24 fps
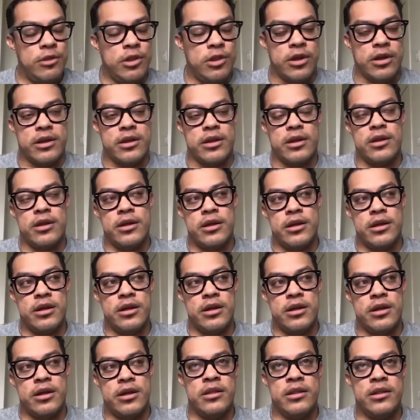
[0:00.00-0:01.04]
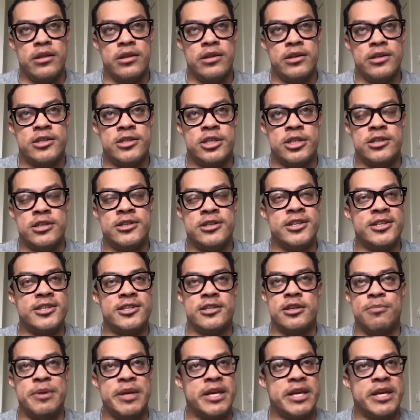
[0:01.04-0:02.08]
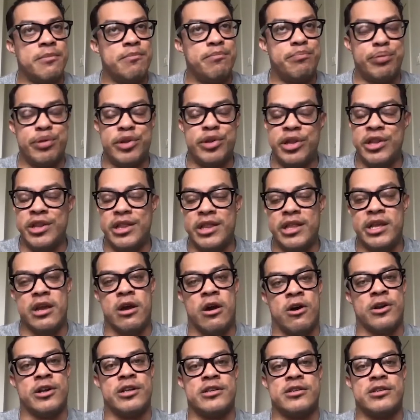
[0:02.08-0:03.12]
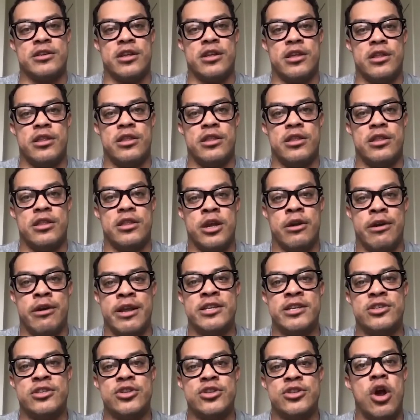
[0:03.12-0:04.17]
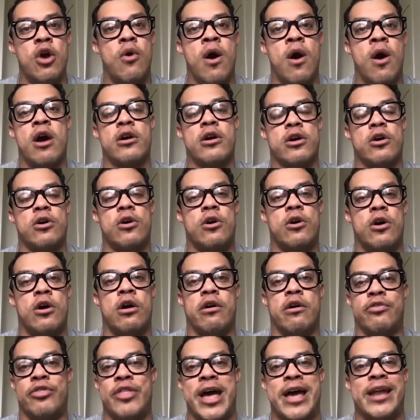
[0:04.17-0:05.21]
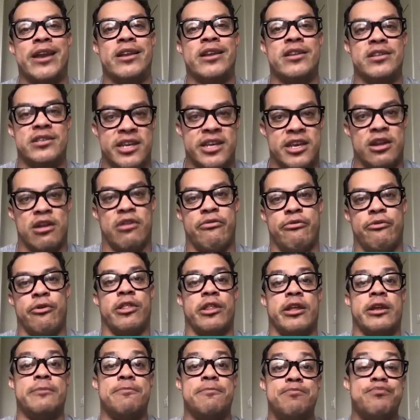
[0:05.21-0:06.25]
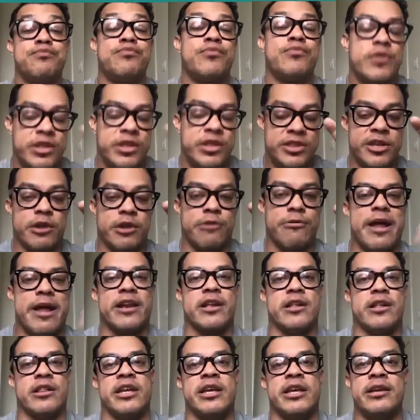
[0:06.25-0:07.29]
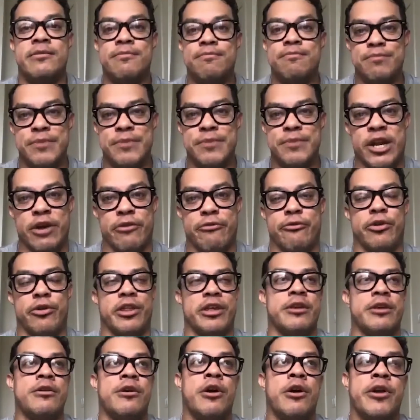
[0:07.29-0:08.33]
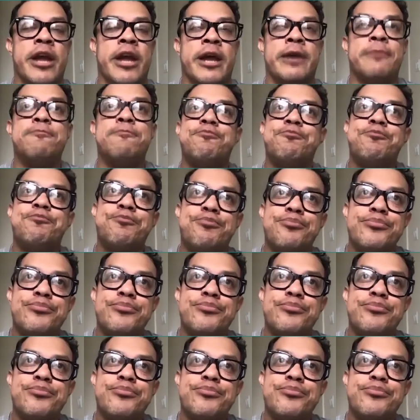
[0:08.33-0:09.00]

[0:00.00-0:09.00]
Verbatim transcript: look, to, just to be completely honest, there is no alcohol that is keto friendly. Theoretically, keto friendly. Okay.